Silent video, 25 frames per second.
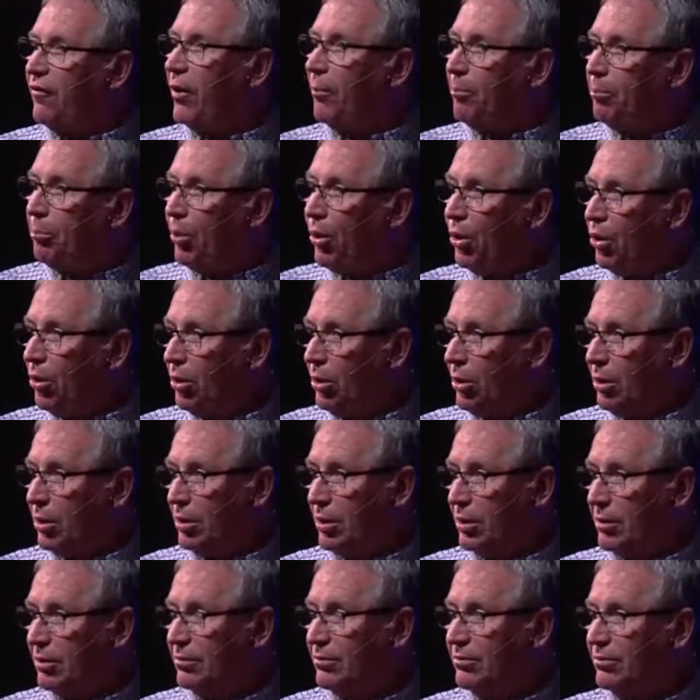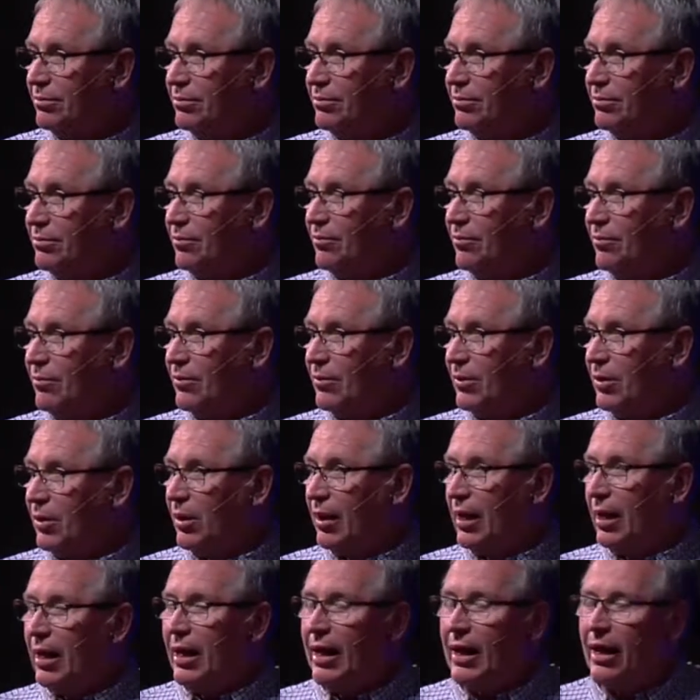a bull.
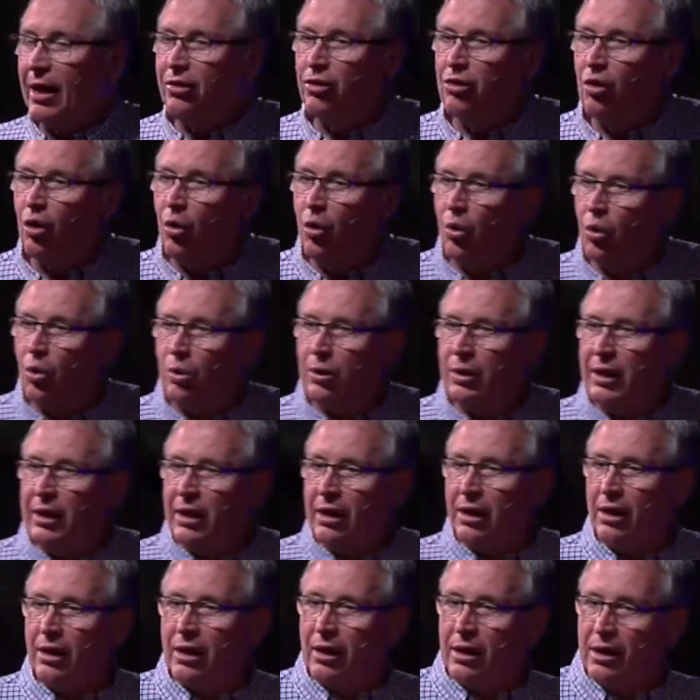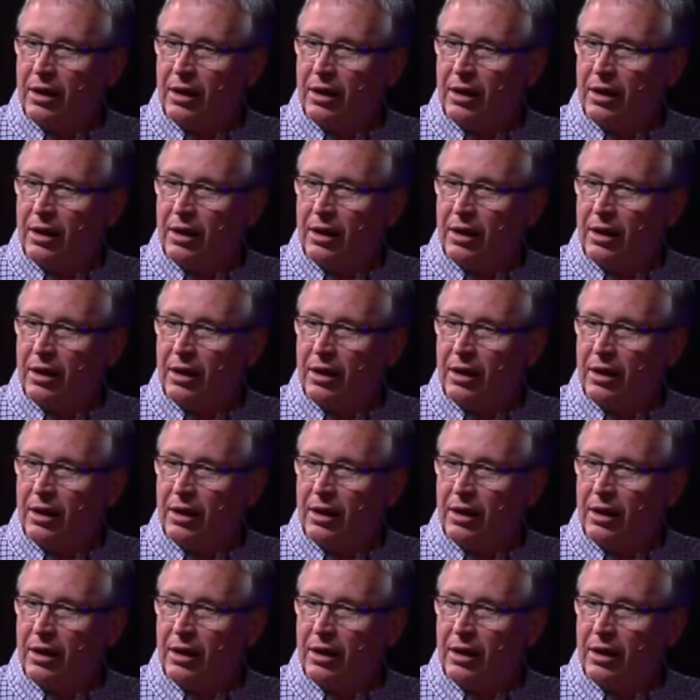And the only